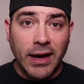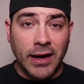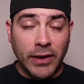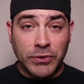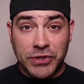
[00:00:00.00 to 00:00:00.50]

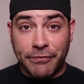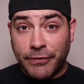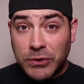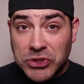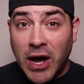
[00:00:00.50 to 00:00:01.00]
Uh, it was the
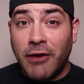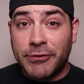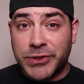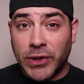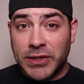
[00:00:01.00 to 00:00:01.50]
first
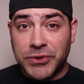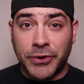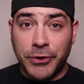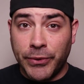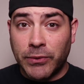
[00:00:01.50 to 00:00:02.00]
officer I
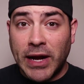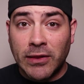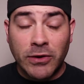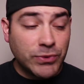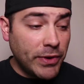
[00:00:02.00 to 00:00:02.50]
started doing ride
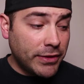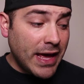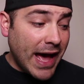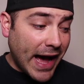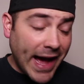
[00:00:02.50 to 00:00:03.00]
alongs with.
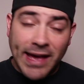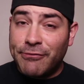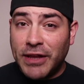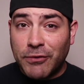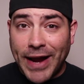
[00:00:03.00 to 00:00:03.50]
I
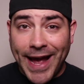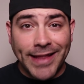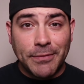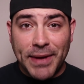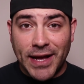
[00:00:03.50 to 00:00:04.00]
have never
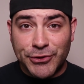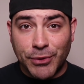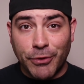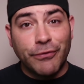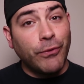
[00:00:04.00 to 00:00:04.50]
had the badge
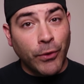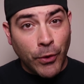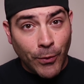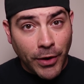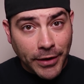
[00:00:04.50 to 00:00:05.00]
number
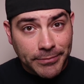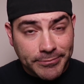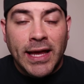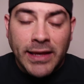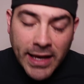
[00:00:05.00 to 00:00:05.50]
401.
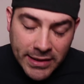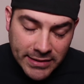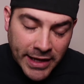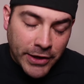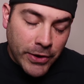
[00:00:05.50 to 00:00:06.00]
And yes,
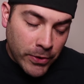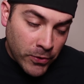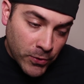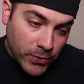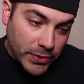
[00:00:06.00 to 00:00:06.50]
I
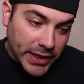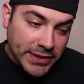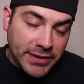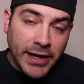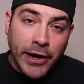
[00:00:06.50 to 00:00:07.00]
know
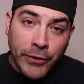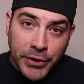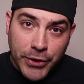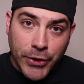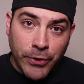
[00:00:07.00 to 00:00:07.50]
it's an
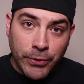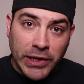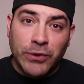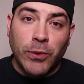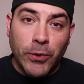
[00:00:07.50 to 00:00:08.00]
area code
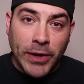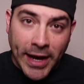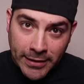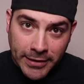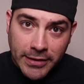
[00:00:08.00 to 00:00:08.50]
in Rhode
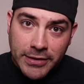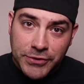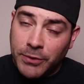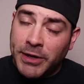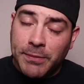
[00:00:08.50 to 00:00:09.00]
Island.
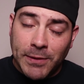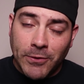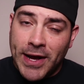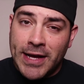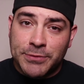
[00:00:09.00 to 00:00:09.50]
So many
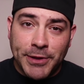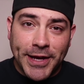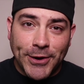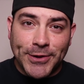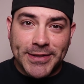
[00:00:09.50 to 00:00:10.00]
people ask me
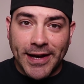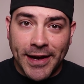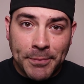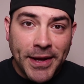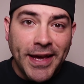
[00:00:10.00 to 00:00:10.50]
that all the
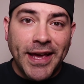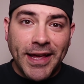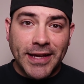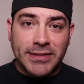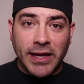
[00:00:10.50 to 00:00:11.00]
time.
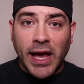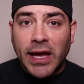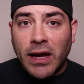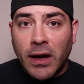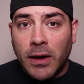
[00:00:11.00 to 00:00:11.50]
They say,
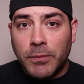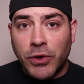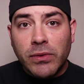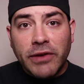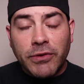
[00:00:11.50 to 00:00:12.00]
hey, um, do
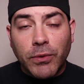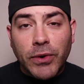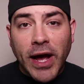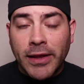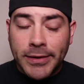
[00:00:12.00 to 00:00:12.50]
you live in
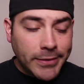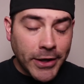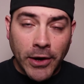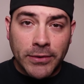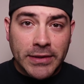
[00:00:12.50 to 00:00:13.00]
Rhode Island?
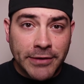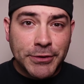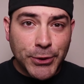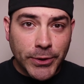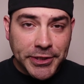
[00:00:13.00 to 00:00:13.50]
No, live
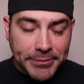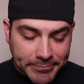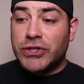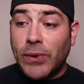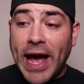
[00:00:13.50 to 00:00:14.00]
in Georgia.
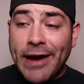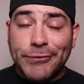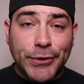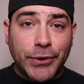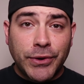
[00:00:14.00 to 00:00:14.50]
So
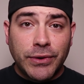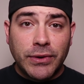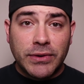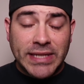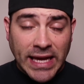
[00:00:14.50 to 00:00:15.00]
after
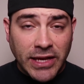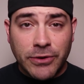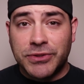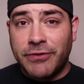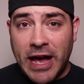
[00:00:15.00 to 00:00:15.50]
10
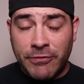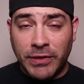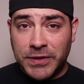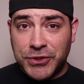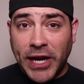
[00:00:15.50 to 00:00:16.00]
years of
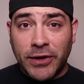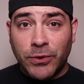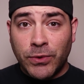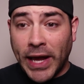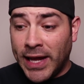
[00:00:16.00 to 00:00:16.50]
having this
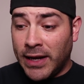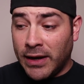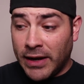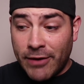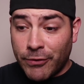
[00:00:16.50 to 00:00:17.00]
channel
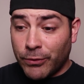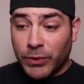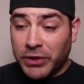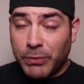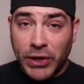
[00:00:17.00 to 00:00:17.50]
and never
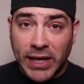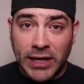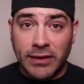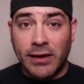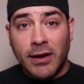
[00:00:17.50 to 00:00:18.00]
really putting
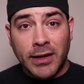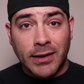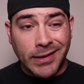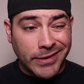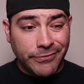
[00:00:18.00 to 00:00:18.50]
anything on
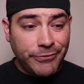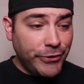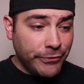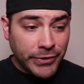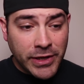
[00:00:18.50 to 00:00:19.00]
it and the
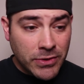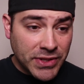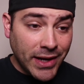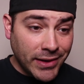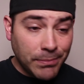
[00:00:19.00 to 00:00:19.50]
few videos
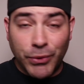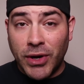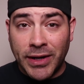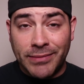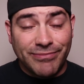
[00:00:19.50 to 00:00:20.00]
that I did put
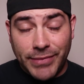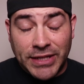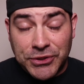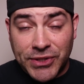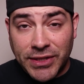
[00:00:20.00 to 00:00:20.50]
on it
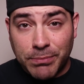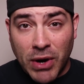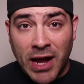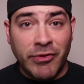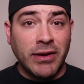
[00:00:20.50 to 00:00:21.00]
I just set to
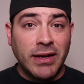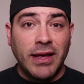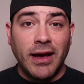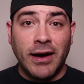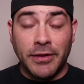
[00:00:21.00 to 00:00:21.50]
private
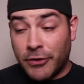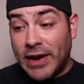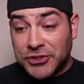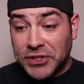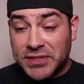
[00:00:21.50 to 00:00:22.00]
uh, they're
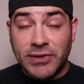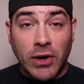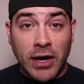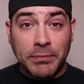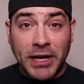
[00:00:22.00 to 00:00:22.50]
actually still
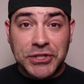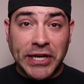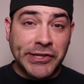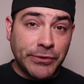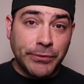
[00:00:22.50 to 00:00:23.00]
on my
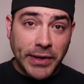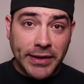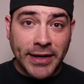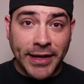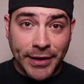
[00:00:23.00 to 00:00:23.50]
channel
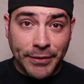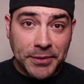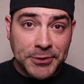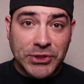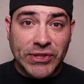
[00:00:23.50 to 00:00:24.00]
again
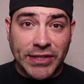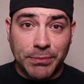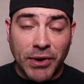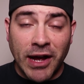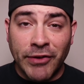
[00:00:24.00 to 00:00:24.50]
they're just set to
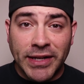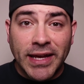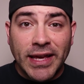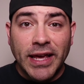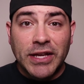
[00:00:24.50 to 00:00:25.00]
private
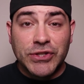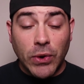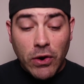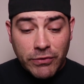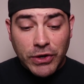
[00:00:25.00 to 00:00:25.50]

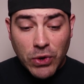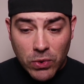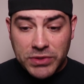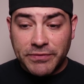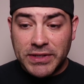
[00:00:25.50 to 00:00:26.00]
so over the
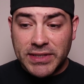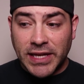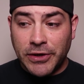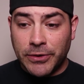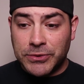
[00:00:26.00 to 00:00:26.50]
course of this
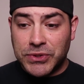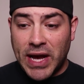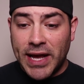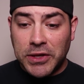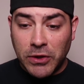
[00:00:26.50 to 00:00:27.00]
10 years
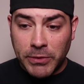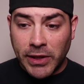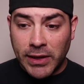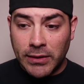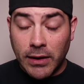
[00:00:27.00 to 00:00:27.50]
I
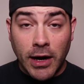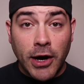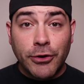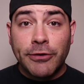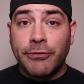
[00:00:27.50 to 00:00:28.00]
accumulated
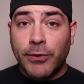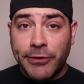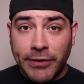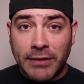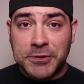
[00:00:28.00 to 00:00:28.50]

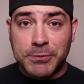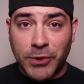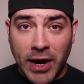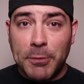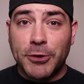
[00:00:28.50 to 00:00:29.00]
145
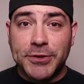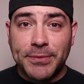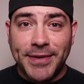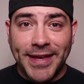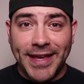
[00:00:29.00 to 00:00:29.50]
subscribers
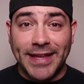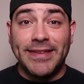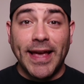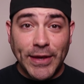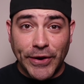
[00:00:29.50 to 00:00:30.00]
in
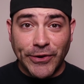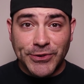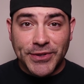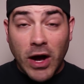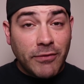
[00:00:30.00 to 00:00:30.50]
10
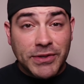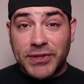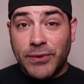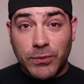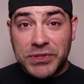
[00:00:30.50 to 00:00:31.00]
years
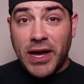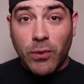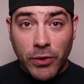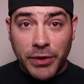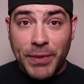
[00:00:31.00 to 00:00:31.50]
obviously was
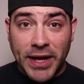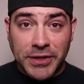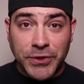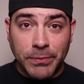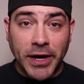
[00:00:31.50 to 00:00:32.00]
not worried about it too